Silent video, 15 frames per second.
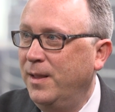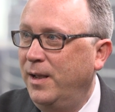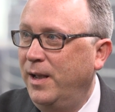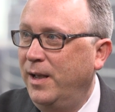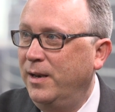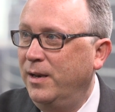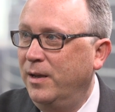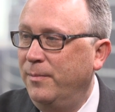
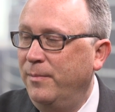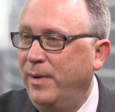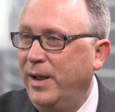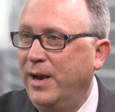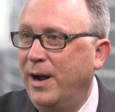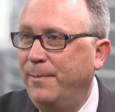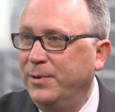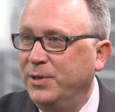and uh, made
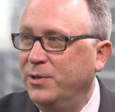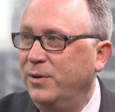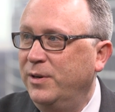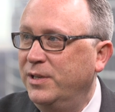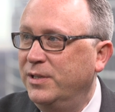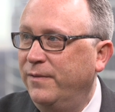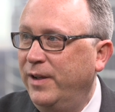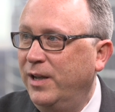
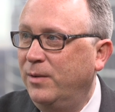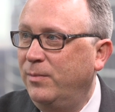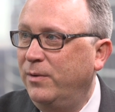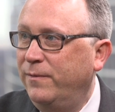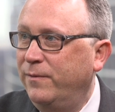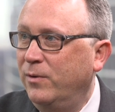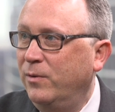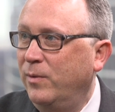opportunities available
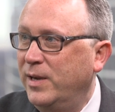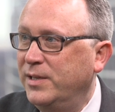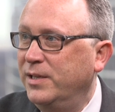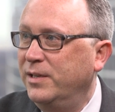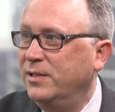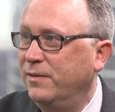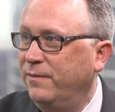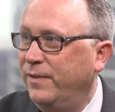for
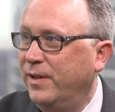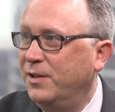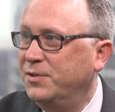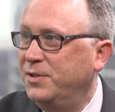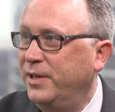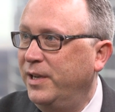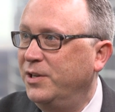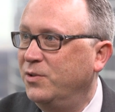residents and fellows
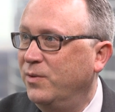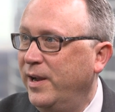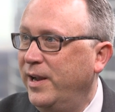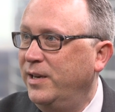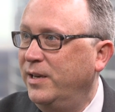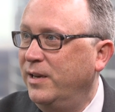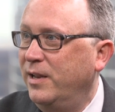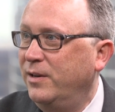to get
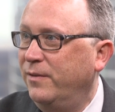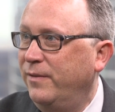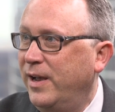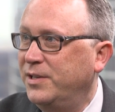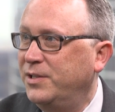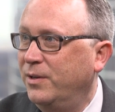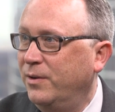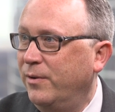trained in
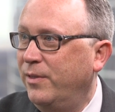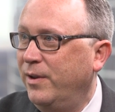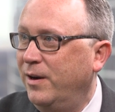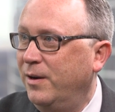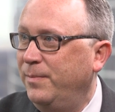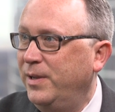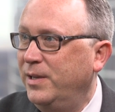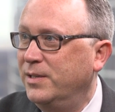endovascular
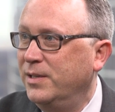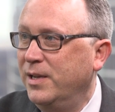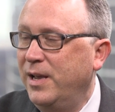therapies.